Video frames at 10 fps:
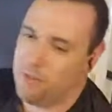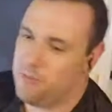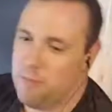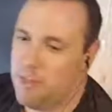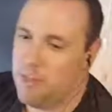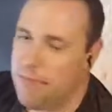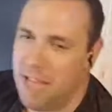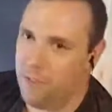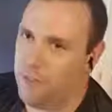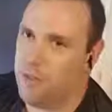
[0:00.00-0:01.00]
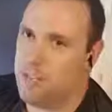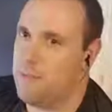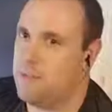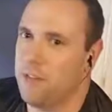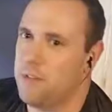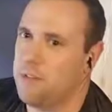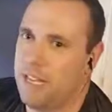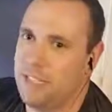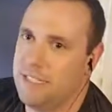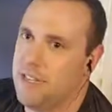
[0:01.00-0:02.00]
pull that back a few times while you're
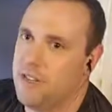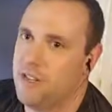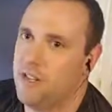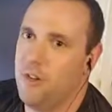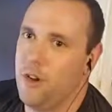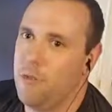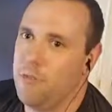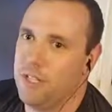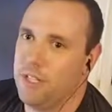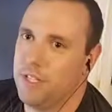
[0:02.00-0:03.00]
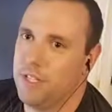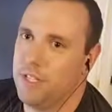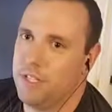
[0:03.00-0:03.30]
applying tension, and you hope that it's the